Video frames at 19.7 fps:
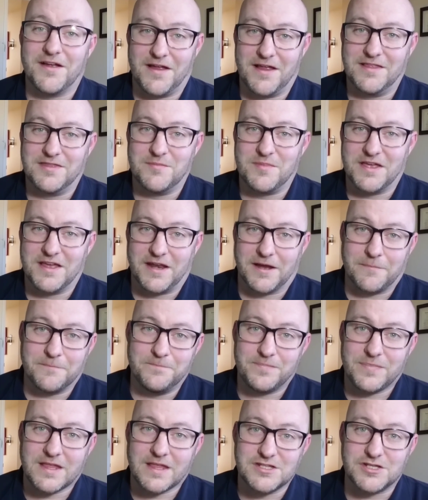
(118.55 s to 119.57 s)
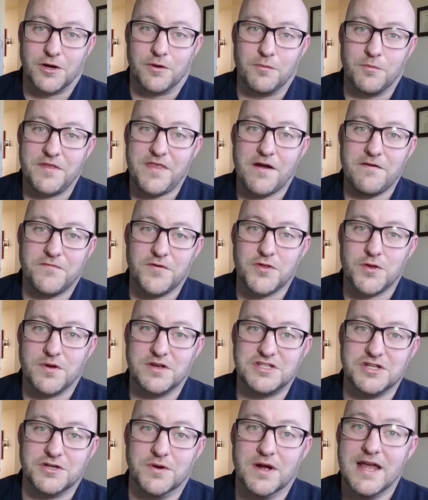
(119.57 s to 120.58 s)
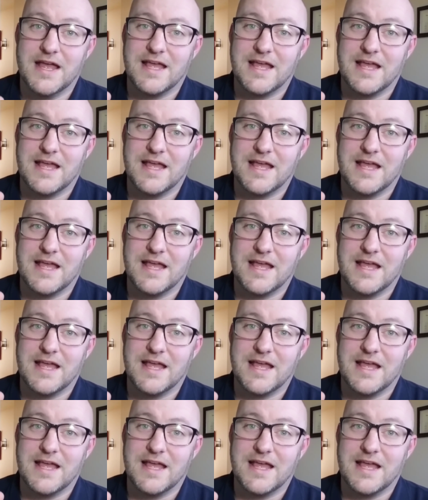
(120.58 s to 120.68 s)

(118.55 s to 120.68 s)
in the beginning. So without further ado,